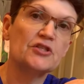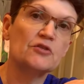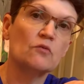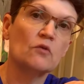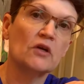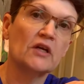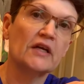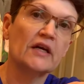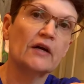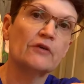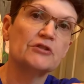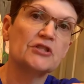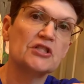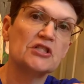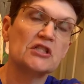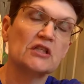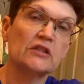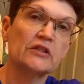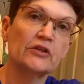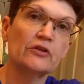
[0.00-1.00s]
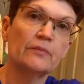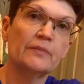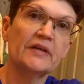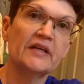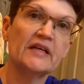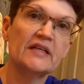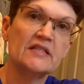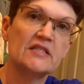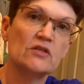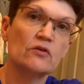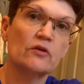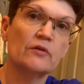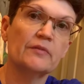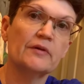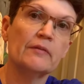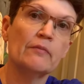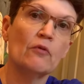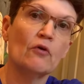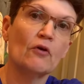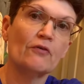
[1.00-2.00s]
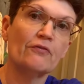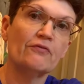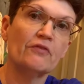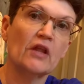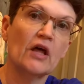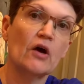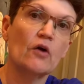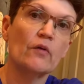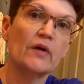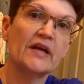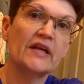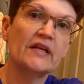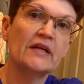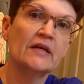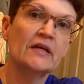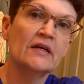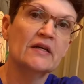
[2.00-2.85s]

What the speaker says: You want to go just a little bit so it'll be more flowy.